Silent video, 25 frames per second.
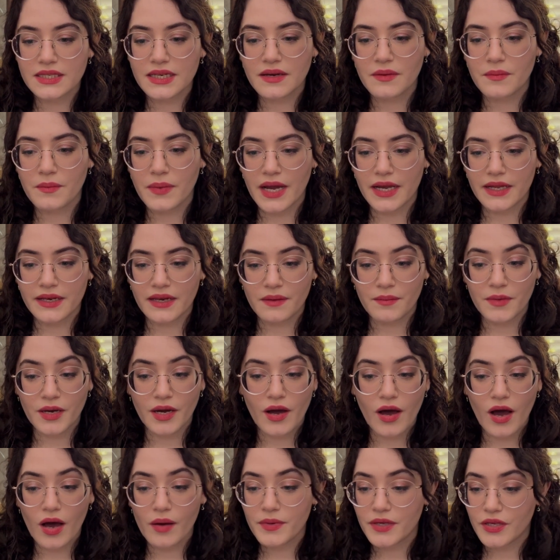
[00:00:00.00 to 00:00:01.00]
combining
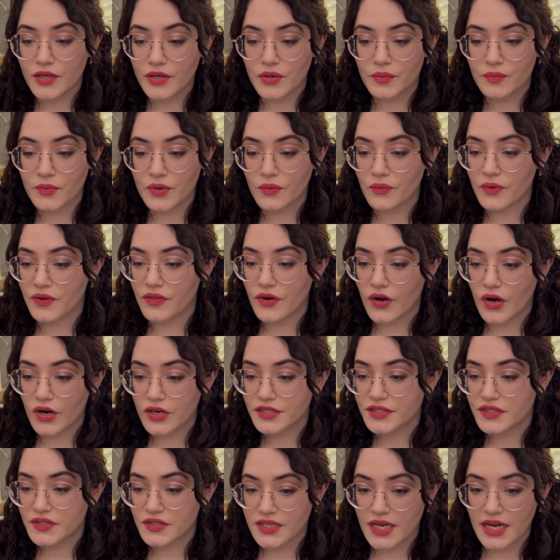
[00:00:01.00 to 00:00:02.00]
macabre humor with
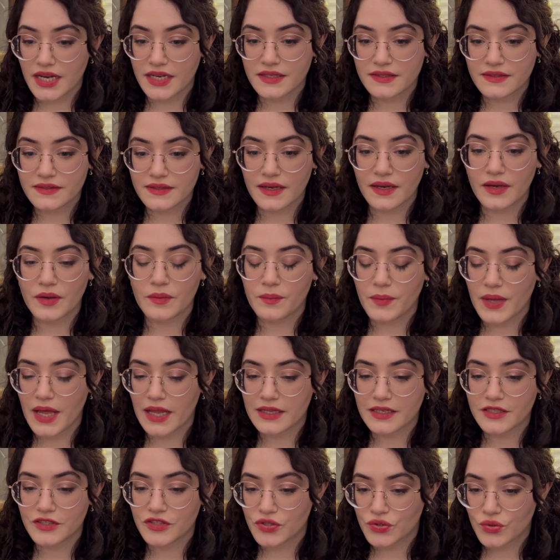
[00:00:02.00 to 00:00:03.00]
hard science and
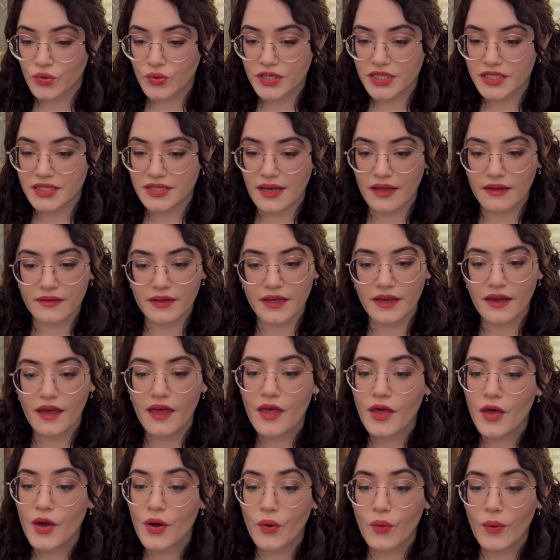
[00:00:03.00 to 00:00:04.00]
compelling storytelling,
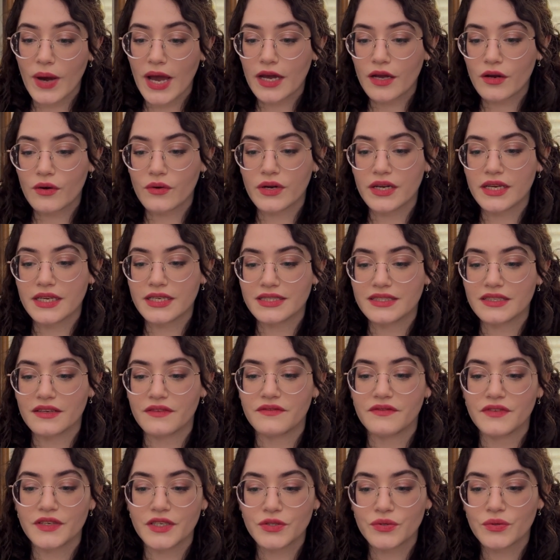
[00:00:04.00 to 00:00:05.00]
Quackery is a
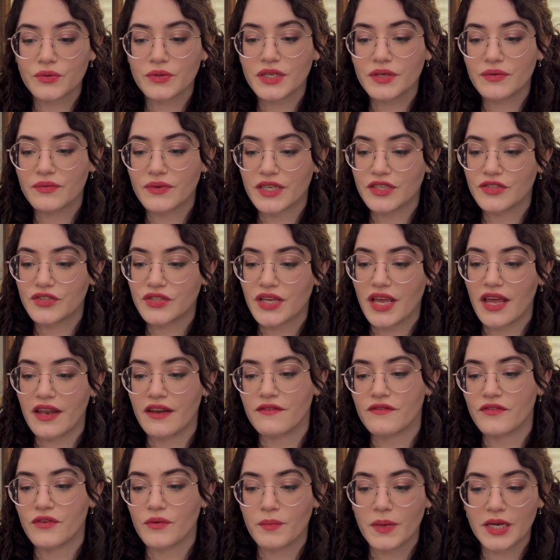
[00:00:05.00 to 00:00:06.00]
visually rich and
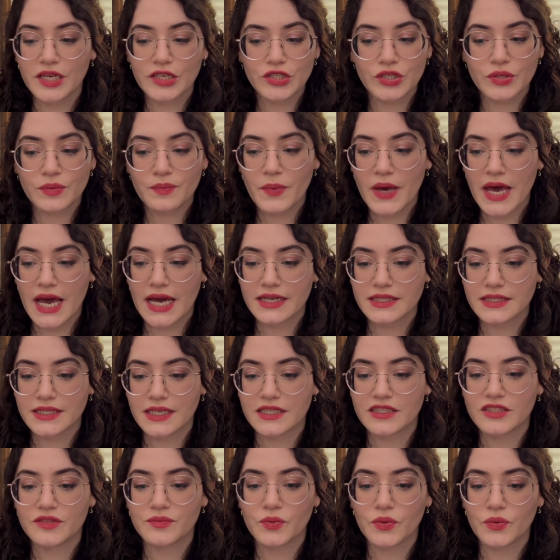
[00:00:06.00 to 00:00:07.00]
information-packed
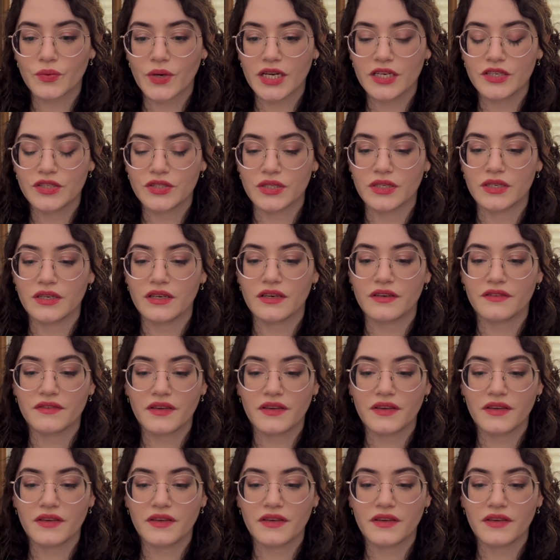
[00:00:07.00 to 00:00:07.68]
exploration of